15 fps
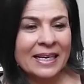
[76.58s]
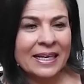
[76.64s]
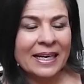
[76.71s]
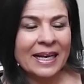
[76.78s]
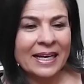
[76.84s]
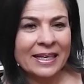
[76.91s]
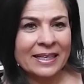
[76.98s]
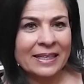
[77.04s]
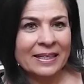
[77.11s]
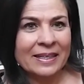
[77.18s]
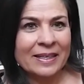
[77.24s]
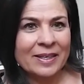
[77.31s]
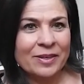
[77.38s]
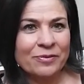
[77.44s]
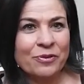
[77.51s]
like
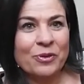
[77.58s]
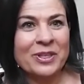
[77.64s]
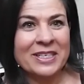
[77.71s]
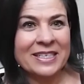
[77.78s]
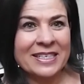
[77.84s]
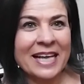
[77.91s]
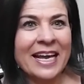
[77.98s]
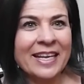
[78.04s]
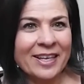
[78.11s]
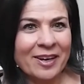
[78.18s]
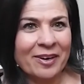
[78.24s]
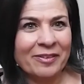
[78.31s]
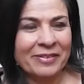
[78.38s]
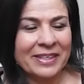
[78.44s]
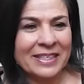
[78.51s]
for the sake
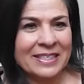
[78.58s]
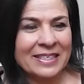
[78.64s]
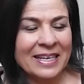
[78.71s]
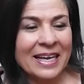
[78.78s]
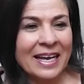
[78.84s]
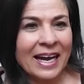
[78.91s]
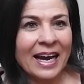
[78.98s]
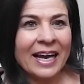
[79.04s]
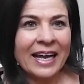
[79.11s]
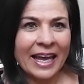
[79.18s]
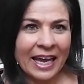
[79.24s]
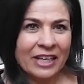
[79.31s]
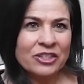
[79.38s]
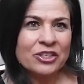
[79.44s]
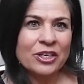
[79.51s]
of it, I
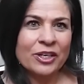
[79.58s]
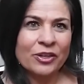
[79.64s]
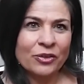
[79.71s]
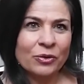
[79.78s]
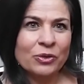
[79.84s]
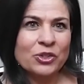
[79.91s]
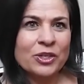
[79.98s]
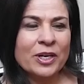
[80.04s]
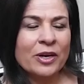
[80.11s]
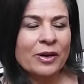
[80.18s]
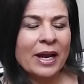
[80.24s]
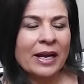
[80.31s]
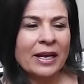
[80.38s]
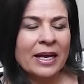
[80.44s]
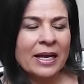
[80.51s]
actually thought, you know,
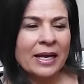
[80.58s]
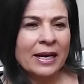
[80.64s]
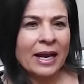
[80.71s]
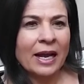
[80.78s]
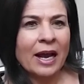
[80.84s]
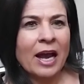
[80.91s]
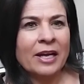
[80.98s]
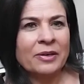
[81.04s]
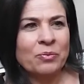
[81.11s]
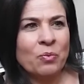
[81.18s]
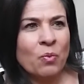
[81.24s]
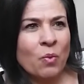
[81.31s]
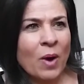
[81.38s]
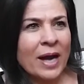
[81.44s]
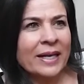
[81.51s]
like at
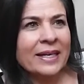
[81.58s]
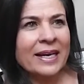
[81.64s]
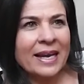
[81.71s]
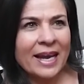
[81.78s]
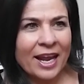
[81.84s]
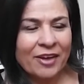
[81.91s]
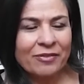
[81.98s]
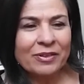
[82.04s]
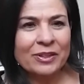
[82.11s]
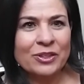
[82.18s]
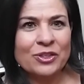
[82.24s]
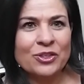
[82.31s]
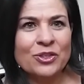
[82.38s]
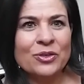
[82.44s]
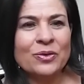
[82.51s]
what level
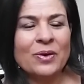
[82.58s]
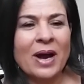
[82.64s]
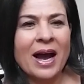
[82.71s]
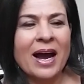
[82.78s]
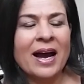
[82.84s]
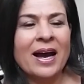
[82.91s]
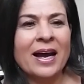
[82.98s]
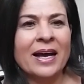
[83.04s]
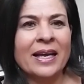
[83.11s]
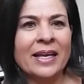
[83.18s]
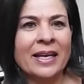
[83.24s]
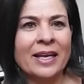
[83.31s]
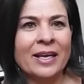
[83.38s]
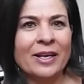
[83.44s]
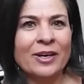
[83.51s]
do
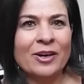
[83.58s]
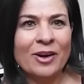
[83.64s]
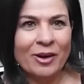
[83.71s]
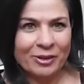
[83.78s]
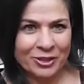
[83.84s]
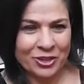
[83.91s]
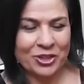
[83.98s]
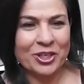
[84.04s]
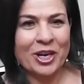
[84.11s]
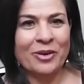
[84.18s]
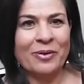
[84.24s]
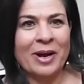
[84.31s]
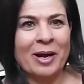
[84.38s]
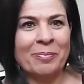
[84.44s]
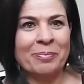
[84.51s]
I not
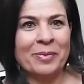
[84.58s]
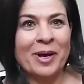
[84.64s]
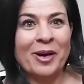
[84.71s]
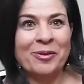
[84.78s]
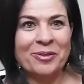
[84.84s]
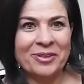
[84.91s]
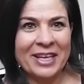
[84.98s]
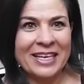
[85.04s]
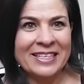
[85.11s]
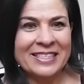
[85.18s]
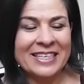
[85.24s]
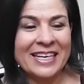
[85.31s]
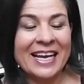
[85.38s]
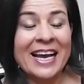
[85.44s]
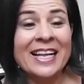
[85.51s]
show up
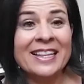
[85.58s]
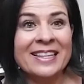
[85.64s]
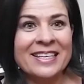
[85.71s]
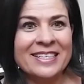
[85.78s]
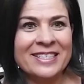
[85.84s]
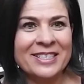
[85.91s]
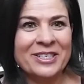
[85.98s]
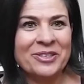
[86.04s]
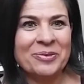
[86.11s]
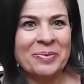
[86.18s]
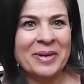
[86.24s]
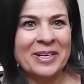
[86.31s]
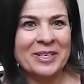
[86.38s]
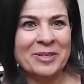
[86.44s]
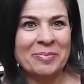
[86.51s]
authentic? And this is
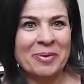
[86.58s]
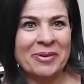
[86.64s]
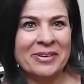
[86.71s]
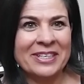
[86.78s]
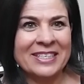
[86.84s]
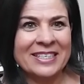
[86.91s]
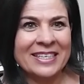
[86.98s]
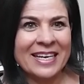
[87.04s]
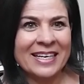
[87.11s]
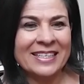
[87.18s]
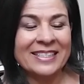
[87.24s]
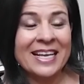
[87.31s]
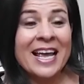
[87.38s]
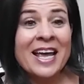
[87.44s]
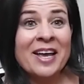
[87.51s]
where Spirit
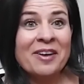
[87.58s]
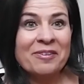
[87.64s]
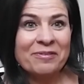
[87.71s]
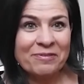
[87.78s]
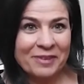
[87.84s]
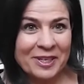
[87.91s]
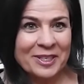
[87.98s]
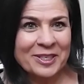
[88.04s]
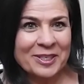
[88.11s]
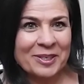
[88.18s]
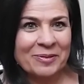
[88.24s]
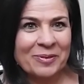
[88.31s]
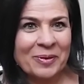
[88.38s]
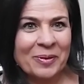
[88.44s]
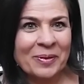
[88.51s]
says, first
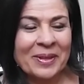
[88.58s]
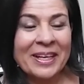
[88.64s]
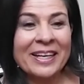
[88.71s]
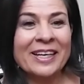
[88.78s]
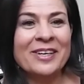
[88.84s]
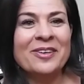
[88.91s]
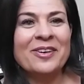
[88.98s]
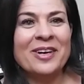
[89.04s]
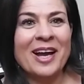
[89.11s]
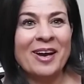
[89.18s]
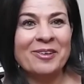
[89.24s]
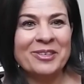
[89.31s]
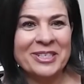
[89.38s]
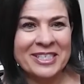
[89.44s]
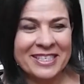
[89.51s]
of all, can you
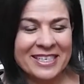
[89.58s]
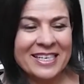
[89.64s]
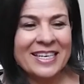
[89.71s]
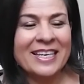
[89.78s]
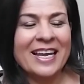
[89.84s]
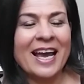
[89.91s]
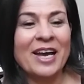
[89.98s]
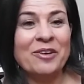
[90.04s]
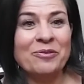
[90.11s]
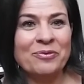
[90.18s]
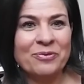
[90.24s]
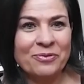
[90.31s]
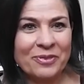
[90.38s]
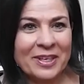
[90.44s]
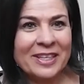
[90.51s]
now see and
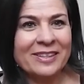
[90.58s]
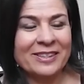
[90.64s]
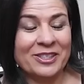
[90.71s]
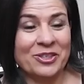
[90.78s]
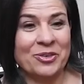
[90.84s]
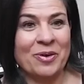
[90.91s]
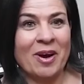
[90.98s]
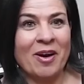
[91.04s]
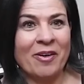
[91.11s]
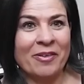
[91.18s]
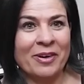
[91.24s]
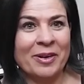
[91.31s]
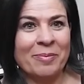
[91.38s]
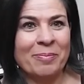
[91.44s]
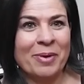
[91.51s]
feel that you are
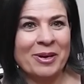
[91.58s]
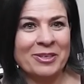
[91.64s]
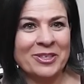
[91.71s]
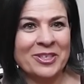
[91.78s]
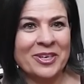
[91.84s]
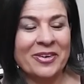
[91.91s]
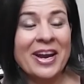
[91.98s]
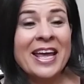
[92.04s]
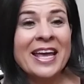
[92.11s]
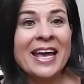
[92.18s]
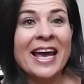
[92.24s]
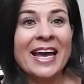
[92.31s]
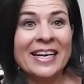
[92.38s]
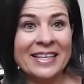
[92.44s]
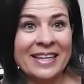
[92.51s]
an imposter?
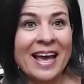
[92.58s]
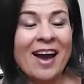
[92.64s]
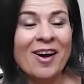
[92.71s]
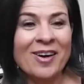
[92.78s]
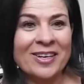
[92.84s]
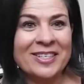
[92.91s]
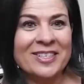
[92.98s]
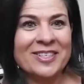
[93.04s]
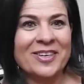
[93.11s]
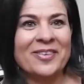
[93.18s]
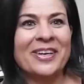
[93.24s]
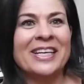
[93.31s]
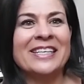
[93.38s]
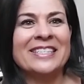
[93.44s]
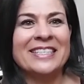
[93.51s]
And the answer
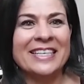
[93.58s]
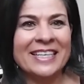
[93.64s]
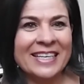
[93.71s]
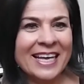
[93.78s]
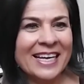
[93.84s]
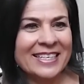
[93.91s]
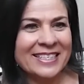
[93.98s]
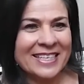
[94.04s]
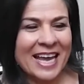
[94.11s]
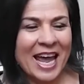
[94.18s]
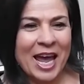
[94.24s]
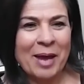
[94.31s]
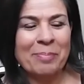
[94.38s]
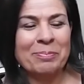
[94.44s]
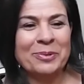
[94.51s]
is yes,
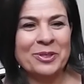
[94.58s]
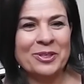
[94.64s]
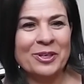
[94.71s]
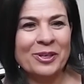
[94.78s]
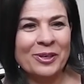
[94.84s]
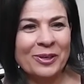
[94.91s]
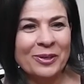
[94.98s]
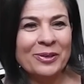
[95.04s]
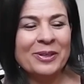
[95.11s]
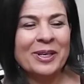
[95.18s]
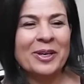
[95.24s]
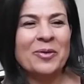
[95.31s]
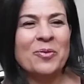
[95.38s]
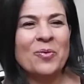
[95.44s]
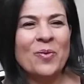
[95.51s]

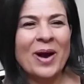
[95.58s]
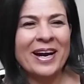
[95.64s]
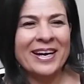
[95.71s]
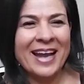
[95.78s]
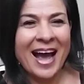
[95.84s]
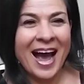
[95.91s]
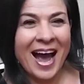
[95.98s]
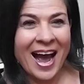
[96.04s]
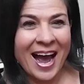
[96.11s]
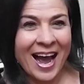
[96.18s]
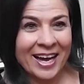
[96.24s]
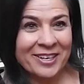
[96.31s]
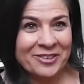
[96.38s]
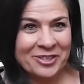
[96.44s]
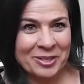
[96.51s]
absolutely,
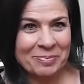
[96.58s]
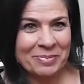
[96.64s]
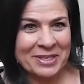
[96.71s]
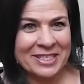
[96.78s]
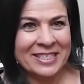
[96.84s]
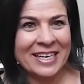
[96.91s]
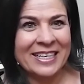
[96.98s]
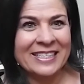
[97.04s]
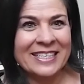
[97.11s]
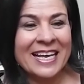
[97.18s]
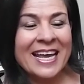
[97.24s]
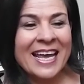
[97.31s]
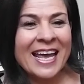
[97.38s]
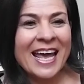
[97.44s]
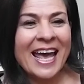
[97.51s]
100%.
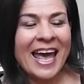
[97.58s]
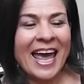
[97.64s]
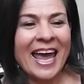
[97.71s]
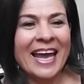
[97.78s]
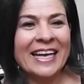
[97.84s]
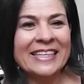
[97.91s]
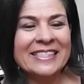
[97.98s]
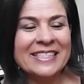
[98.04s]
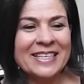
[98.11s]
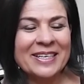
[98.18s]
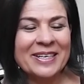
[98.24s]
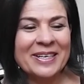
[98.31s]
And